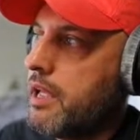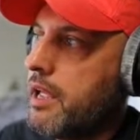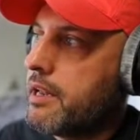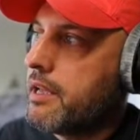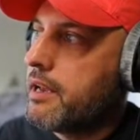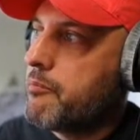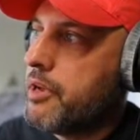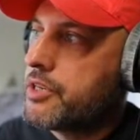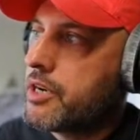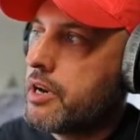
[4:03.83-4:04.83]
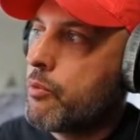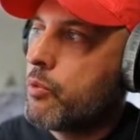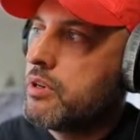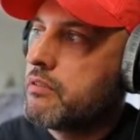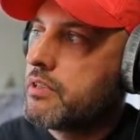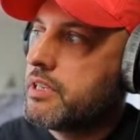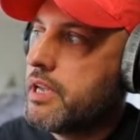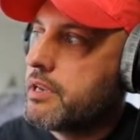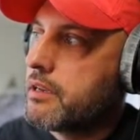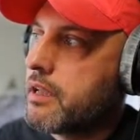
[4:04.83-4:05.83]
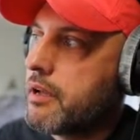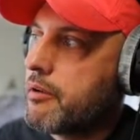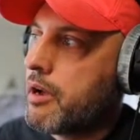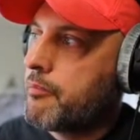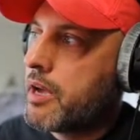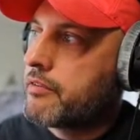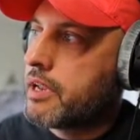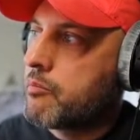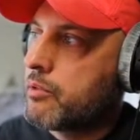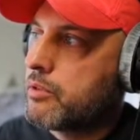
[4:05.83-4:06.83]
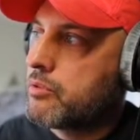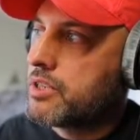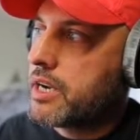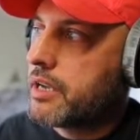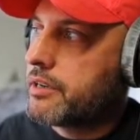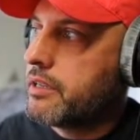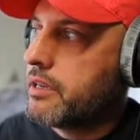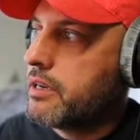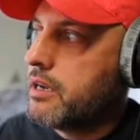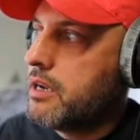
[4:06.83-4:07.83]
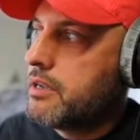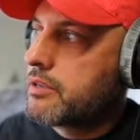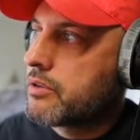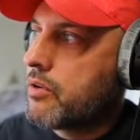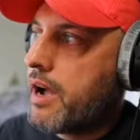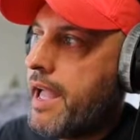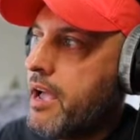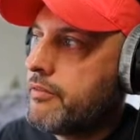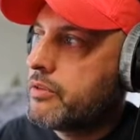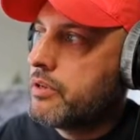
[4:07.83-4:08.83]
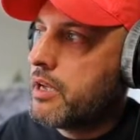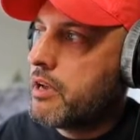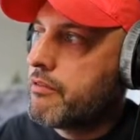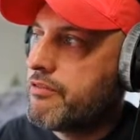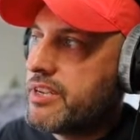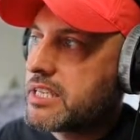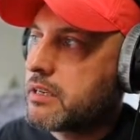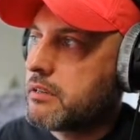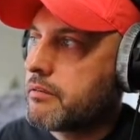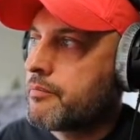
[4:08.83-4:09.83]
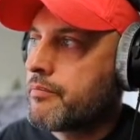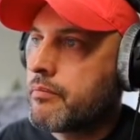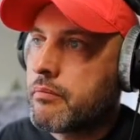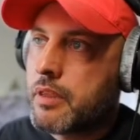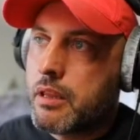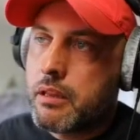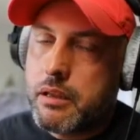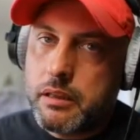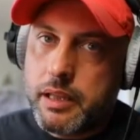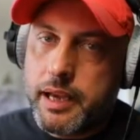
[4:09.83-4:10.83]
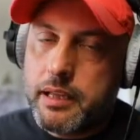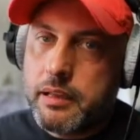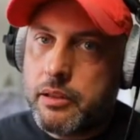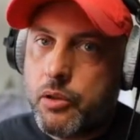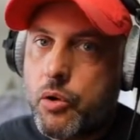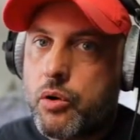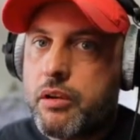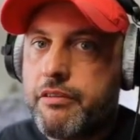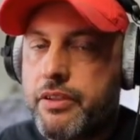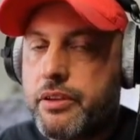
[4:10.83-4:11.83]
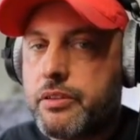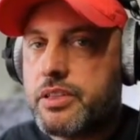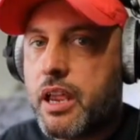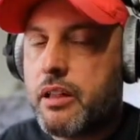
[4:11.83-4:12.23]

and add a measure, it wouldn't even take it. I'm not even able to drag it in there. So I have to have a physical lat and long fields